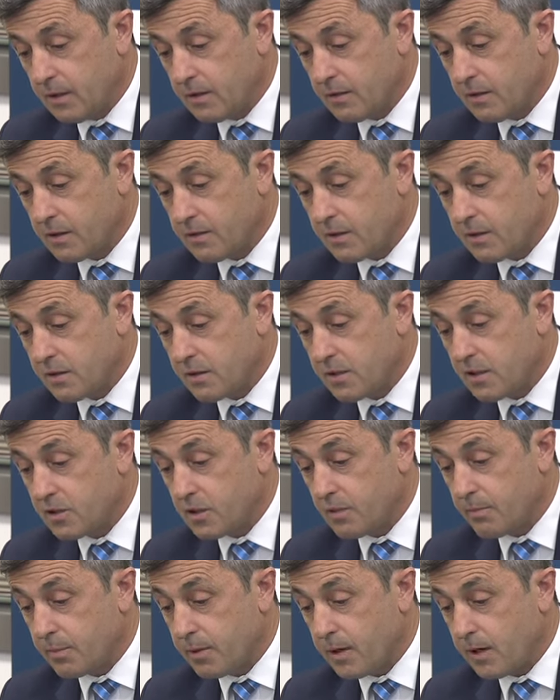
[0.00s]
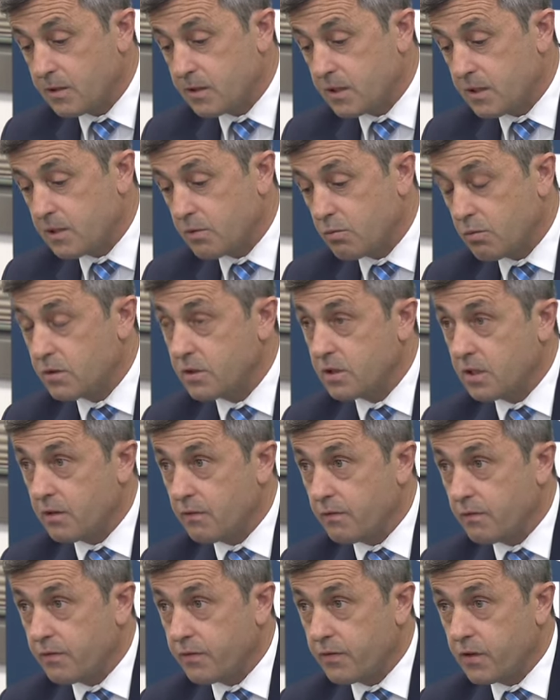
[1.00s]
The decision process was
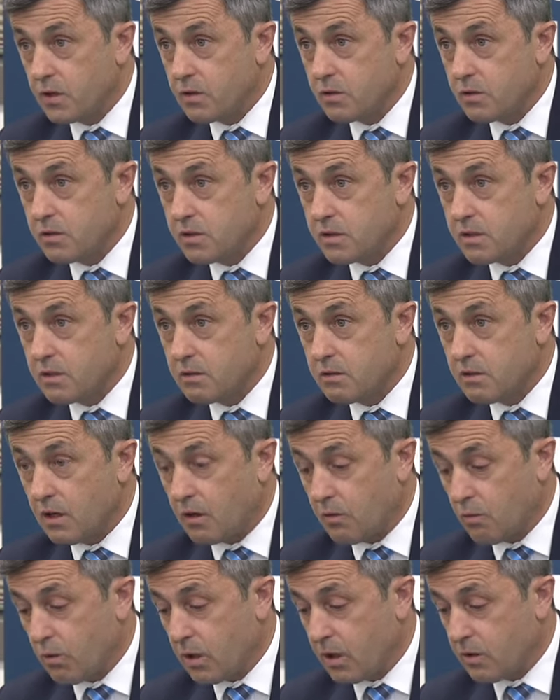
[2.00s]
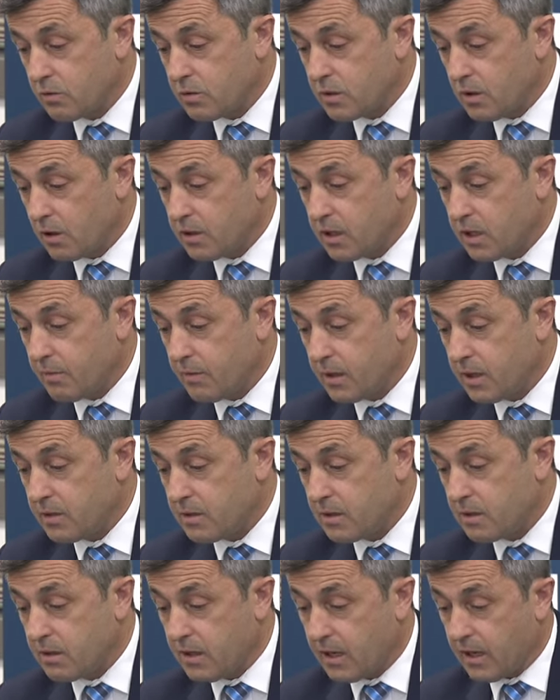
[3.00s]
confused, not well
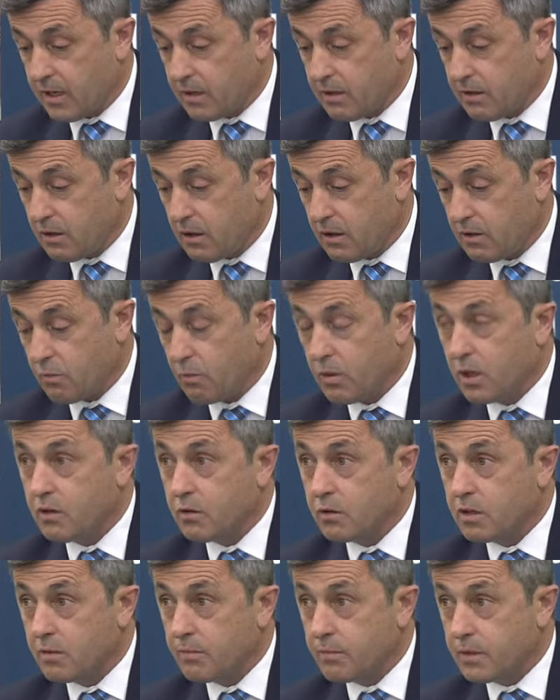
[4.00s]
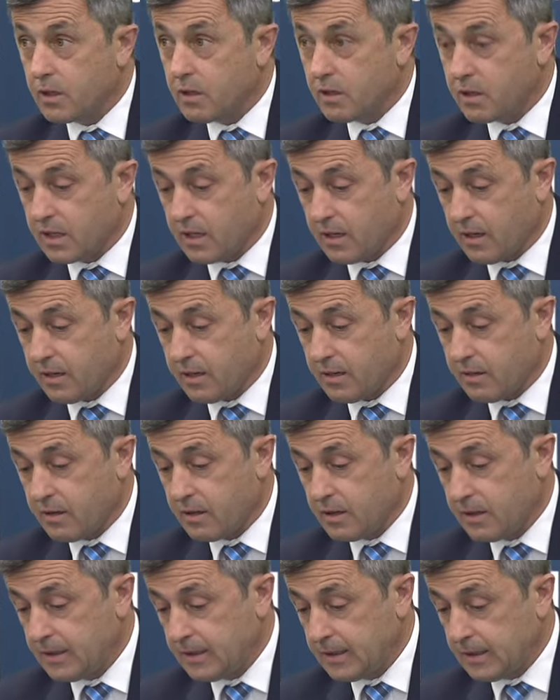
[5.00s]
documented, and not well communicated.
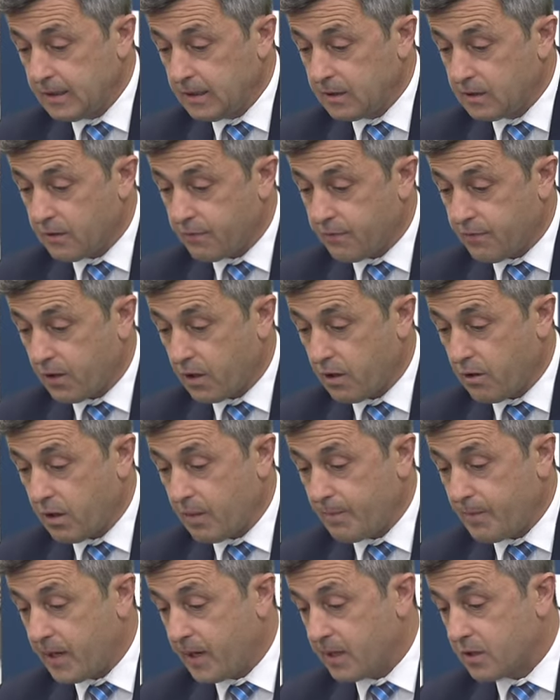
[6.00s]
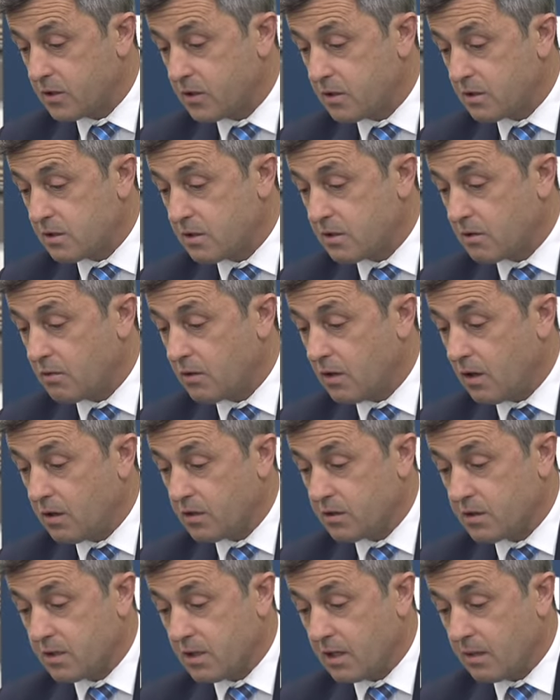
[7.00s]
The follow-up actions do
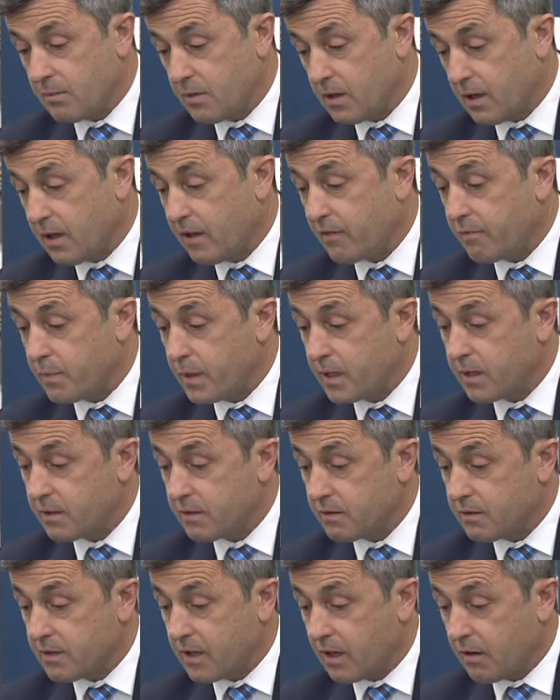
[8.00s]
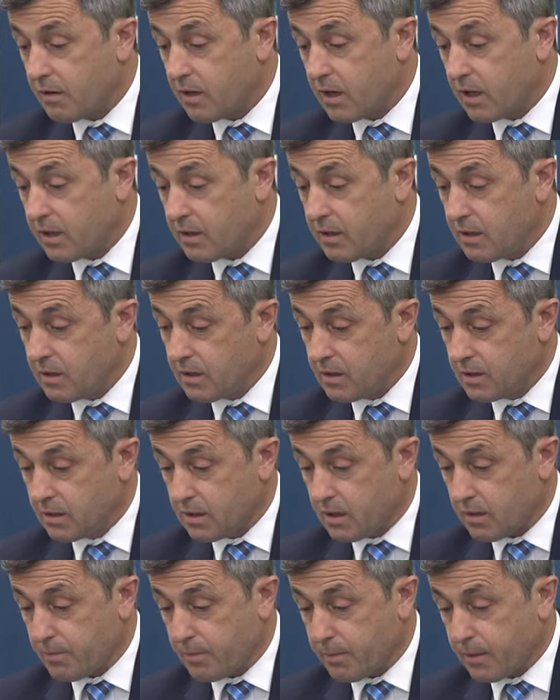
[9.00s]
not seem to have been thoroughly
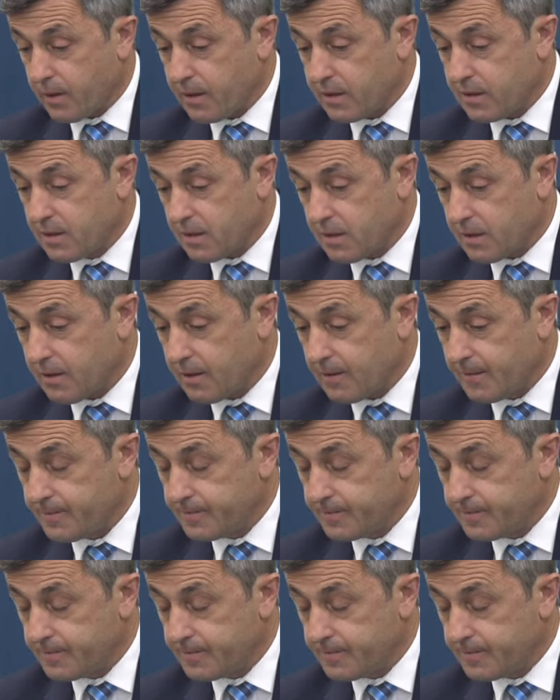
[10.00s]
completed.